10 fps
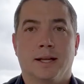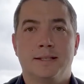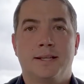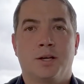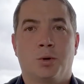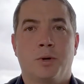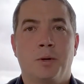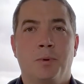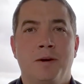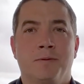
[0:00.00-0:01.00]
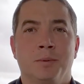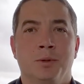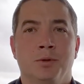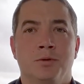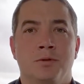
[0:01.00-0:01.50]
Let's take a quick break from the
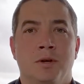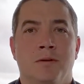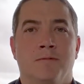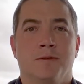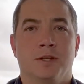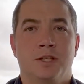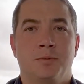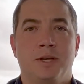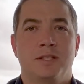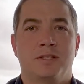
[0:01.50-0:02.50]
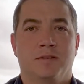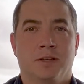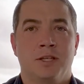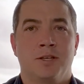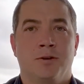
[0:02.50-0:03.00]
news for this week's
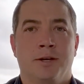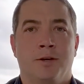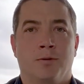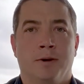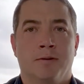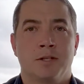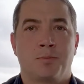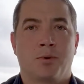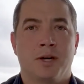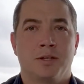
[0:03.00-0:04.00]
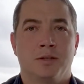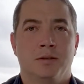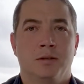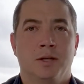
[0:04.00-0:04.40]
Civil Engineering Career Inspiration.